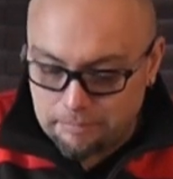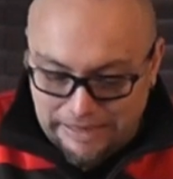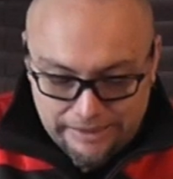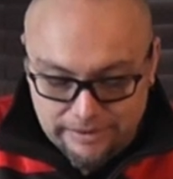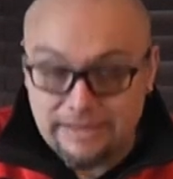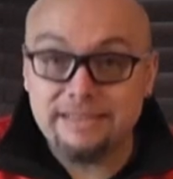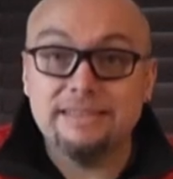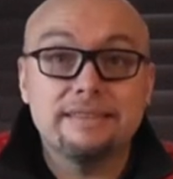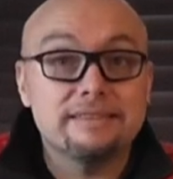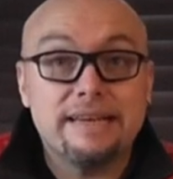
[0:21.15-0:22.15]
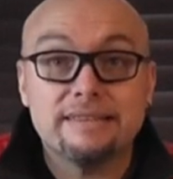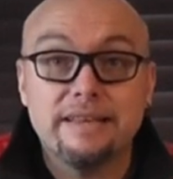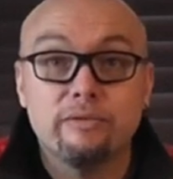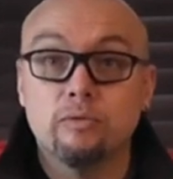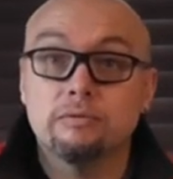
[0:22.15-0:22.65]
Mate, this thing's next
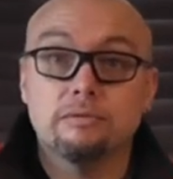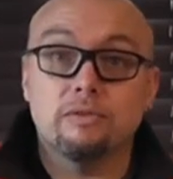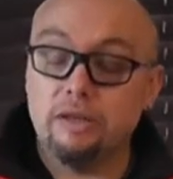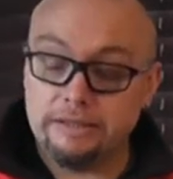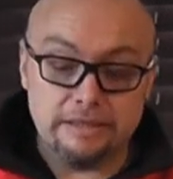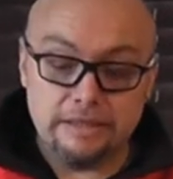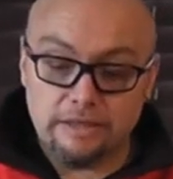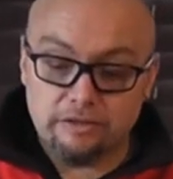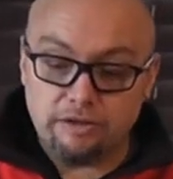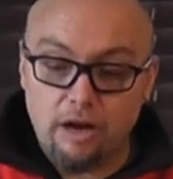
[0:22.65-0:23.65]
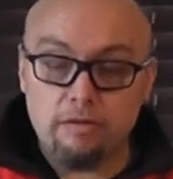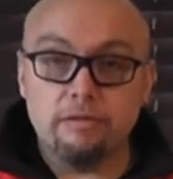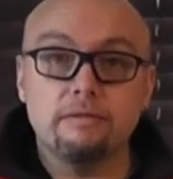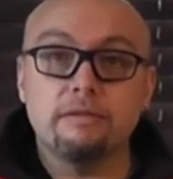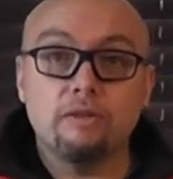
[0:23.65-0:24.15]
level, right? So,
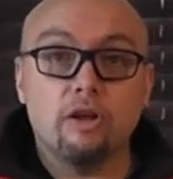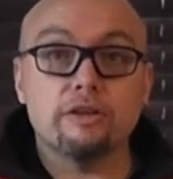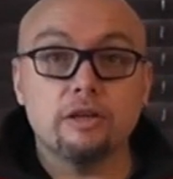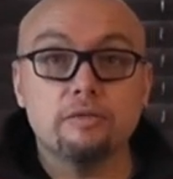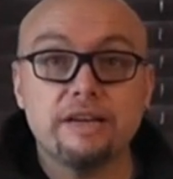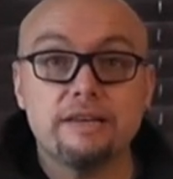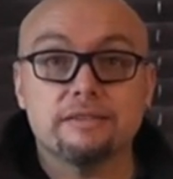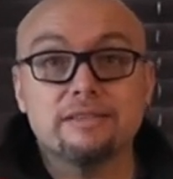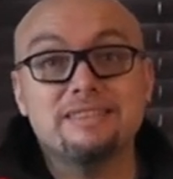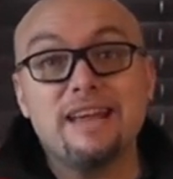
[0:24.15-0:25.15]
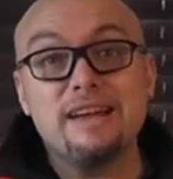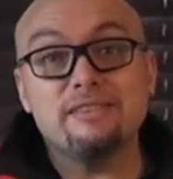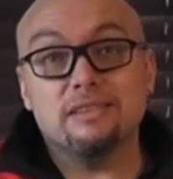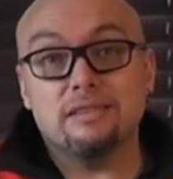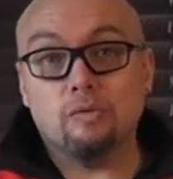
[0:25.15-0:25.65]
like the clue says,
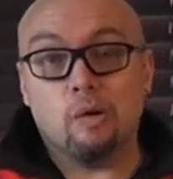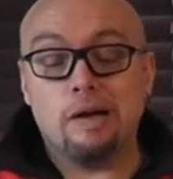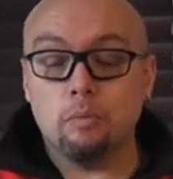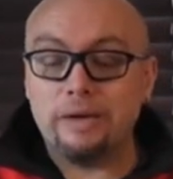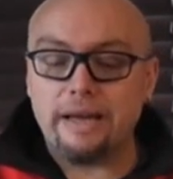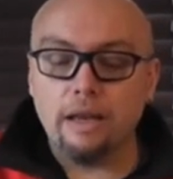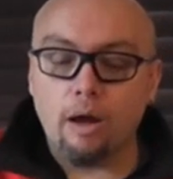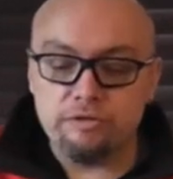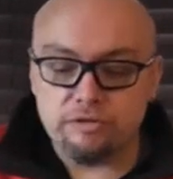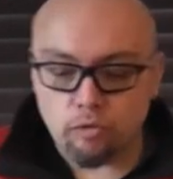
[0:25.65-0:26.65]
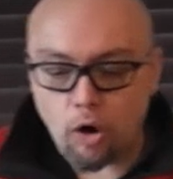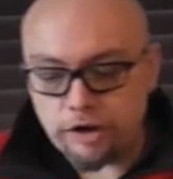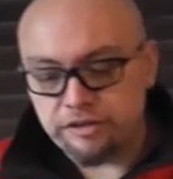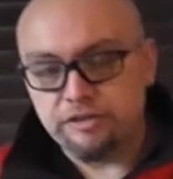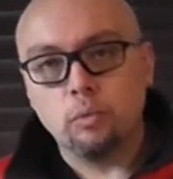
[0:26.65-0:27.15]
desert, right? We get loads of
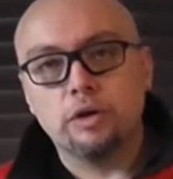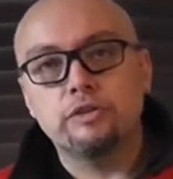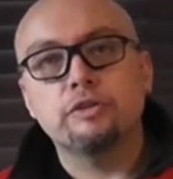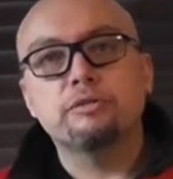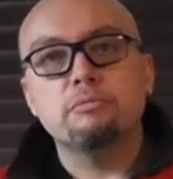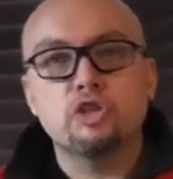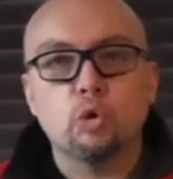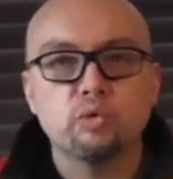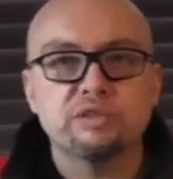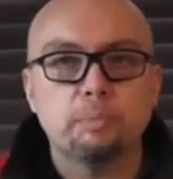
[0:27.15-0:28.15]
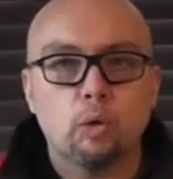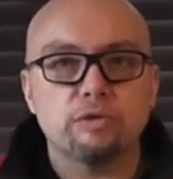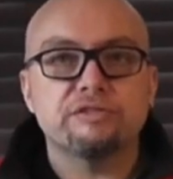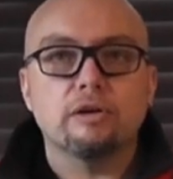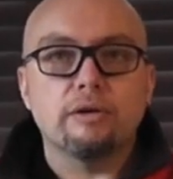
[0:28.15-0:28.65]
riders that want to do some dual
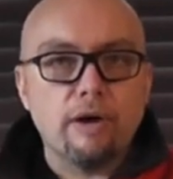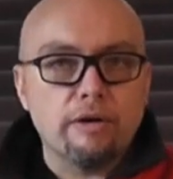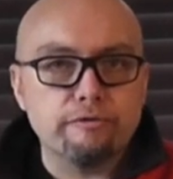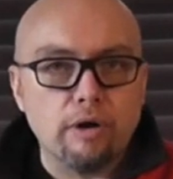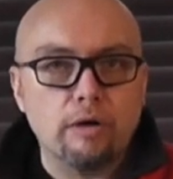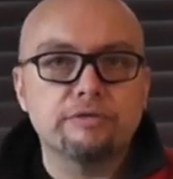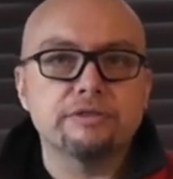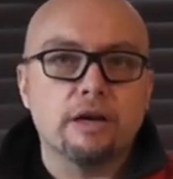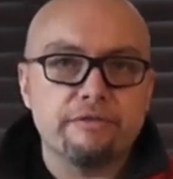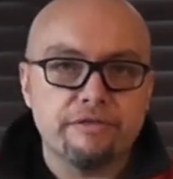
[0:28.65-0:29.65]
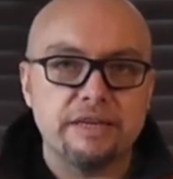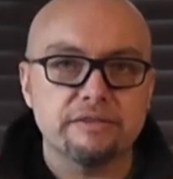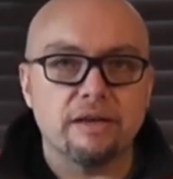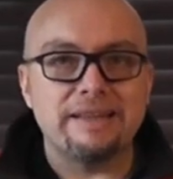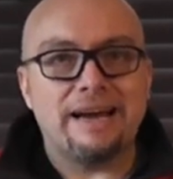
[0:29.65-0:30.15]
sport stuff, off-road stuff,
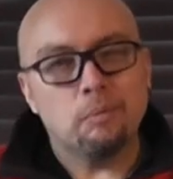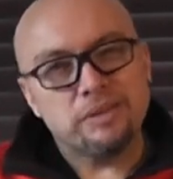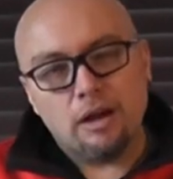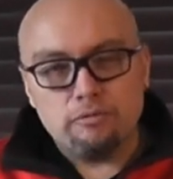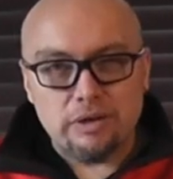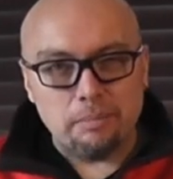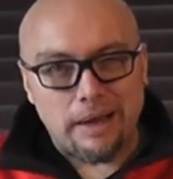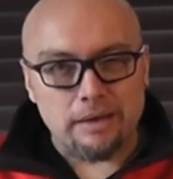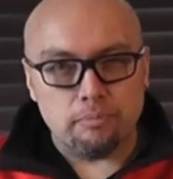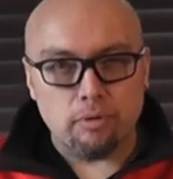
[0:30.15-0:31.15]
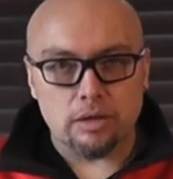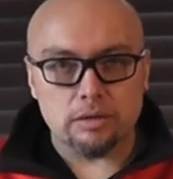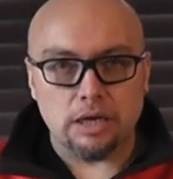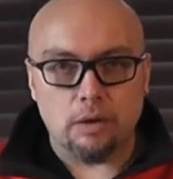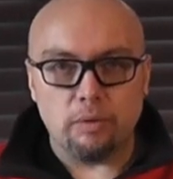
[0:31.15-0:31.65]
things like that, and we don't really make a product
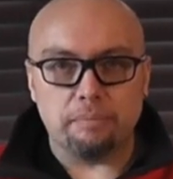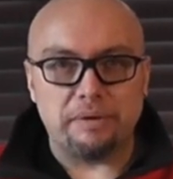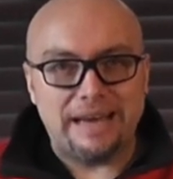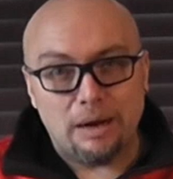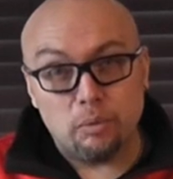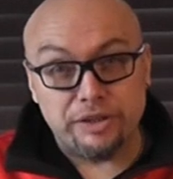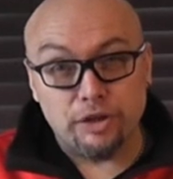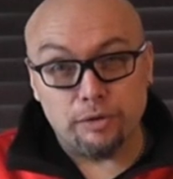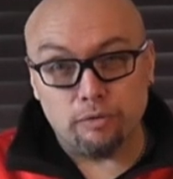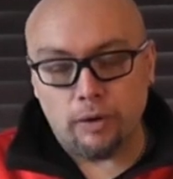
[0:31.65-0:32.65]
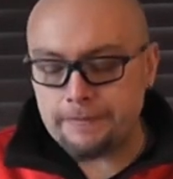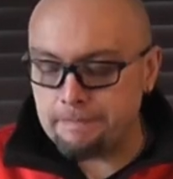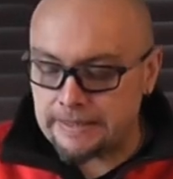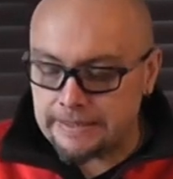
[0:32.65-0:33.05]
to go with, but now we do, right?